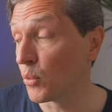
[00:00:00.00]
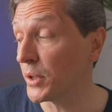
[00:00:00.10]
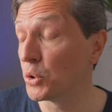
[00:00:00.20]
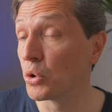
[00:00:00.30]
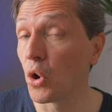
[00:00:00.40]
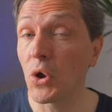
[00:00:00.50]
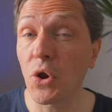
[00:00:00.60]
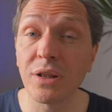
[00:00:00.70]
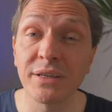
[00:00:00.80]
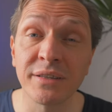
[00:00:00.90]
When you go on
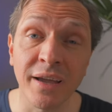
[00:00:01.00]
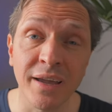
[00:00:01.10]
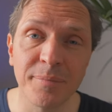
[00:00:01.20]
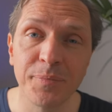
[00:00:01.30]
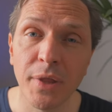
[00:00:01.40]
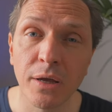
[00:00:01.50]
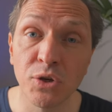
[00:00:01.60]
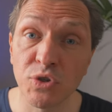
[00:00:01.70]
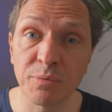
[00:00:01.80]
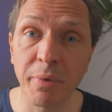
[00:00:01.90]
holiday,
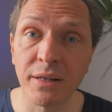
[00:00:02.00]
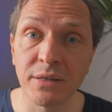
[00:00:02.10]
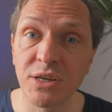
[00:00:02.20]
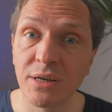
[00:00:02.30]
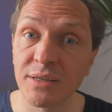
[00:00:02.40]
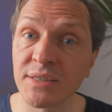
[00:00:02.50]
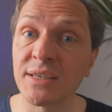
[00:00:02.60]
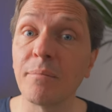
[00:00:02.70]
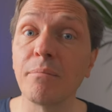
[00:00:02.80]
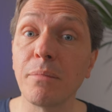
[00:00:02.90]
you spend
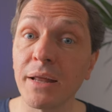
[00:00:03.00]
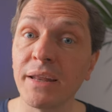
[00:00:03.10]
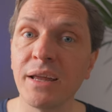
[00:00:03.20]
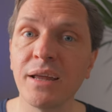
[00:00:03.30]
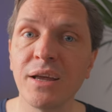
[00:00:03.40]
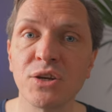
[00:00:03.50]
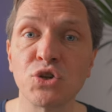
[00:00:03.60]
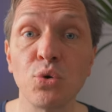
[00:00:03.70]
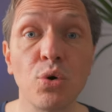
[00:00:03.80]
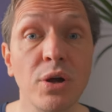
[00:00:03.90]
some money
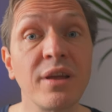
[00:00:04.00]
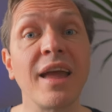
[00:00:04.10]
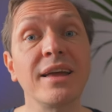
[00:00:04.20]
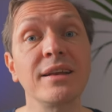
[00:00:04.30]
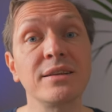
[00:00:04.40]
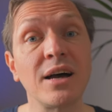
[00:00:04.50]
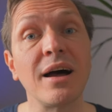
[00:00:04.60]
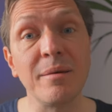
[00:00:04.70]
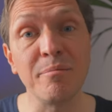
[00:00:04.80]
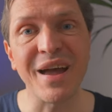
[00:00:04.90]
to gain
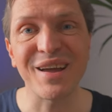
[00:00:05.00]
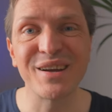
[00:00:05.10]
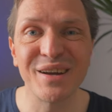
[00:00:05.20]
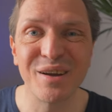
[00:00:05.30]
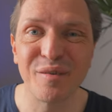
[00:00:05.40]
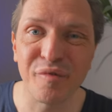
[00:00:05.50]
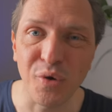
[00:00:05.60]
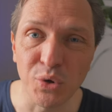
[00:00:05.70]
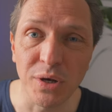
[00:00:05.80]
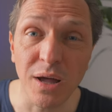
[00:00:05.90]
time back
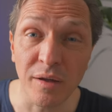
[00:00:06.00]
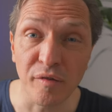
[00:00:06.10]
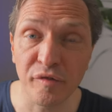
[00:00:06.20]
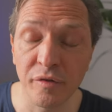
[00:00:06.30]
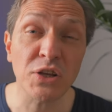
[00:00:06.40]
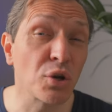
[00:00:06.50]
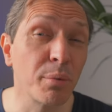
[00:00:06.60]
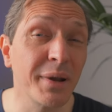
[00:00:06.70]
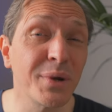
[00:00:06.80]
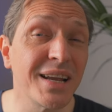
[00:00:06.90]
for your life. So
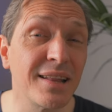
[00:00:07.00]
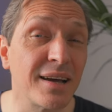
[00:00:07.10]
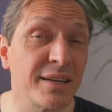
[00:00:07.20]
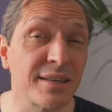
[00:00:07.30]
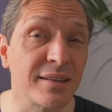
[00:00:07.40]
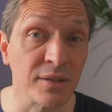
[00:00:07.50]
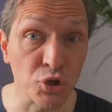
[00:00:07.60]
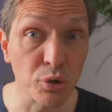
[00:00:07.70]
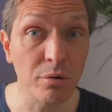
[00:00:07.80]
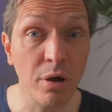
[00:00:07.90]
we realize that the
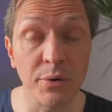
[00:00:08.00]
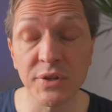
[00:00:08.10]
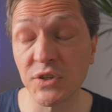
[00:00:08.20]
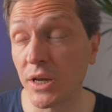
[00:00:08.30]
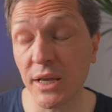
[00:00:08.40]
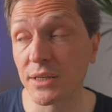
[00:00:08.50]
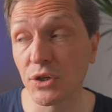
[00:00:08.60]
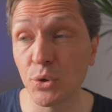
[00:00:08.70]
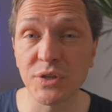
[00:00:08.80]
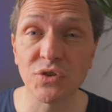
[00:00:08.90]
true currency
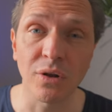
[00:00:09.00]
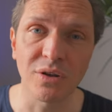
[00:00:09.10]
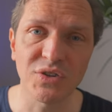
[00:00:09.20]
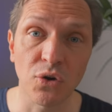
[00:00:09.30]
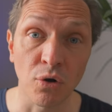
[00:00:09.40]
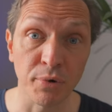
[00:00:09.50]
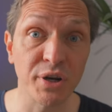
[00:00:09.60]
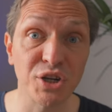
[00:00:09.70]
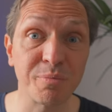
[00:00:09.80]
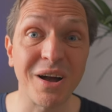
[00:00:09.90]
isn't US dollars or
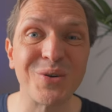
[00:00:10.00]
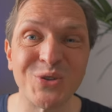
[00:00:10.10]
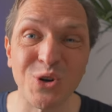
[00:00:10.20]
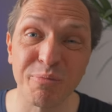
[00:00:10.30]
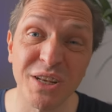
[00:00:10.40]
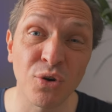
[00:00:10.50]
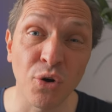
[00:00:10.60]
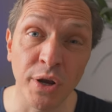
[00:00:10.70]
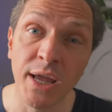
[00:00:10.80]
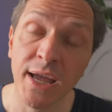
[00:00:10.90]
British pounds or Bitcoin,